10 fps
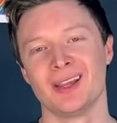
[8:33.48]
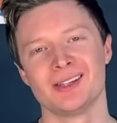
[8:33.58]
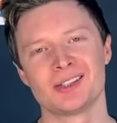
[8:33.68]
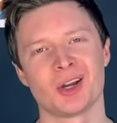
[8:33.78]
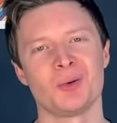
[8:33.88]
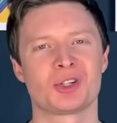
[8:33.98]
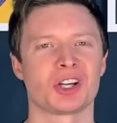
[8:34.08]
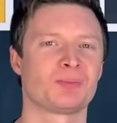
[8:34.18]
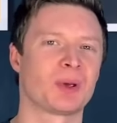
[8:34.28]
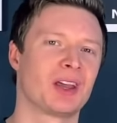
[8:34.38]
So
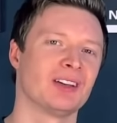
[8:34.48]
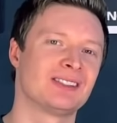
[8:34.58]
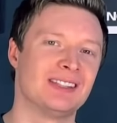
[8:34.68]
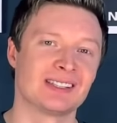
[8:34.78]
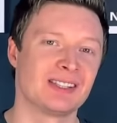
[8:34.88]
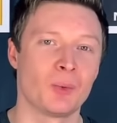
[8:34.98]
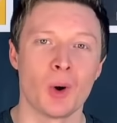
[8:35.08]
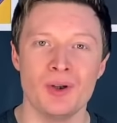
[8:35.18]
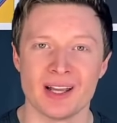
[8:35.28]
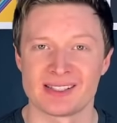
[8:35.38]
just because Disney
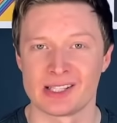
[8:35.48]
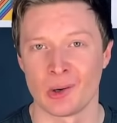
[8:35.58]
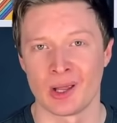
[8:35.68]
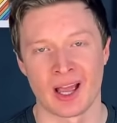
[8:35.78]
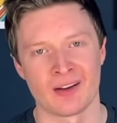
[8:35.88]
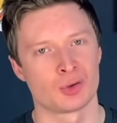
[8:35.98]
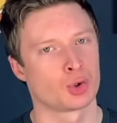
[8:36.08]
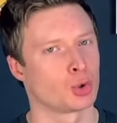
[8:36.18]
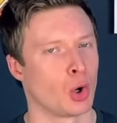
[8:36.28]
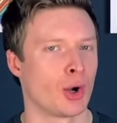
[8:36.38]
won't necessarily have
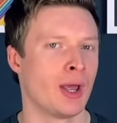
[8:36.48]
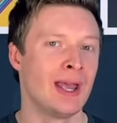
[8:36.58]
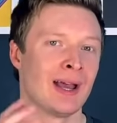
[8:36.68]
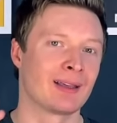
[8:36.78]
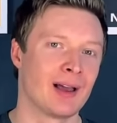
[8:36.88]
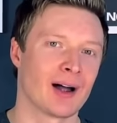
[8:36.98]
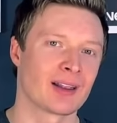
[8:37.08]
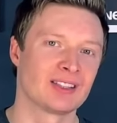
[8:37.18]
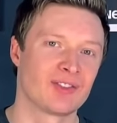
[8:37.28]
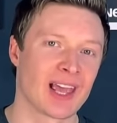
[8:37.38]
Tron and
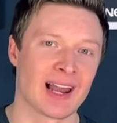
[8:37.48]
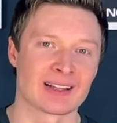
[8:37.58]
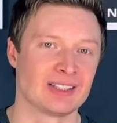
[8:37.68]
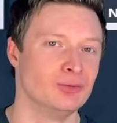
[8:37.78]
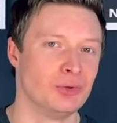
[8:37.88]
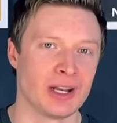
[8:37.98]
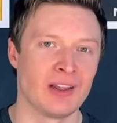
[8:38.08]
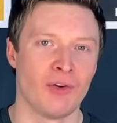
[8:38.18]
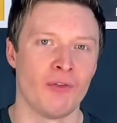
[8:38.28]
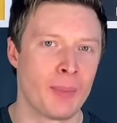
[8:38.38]
Guardians of the Galaxy ready
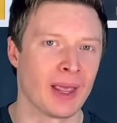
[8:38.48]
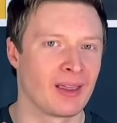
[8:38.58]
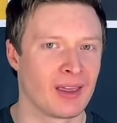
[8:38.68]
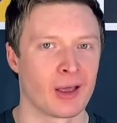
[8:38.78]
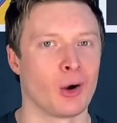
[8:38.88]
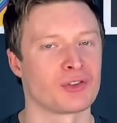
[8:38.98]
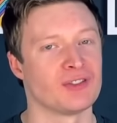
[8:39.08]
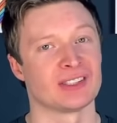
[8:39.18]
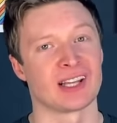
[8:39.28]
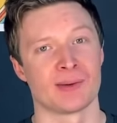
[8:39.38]
for the big kickoff to
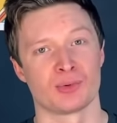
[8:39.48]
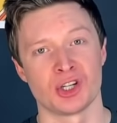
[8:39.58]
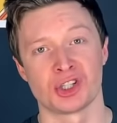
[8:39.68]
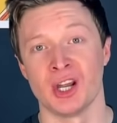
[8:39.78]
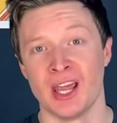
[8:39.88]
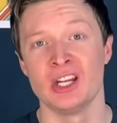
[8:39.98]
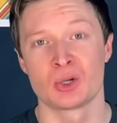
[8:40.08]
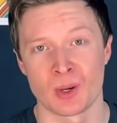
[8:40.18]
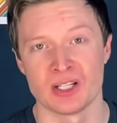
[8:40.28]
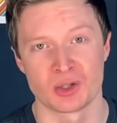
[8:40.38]
the celebration in
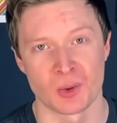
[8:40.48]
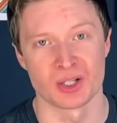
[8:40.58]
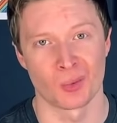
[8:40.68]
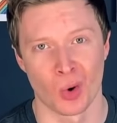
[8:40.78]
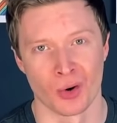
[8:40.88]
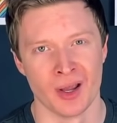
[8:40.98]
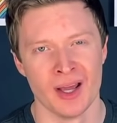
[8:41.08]
2021,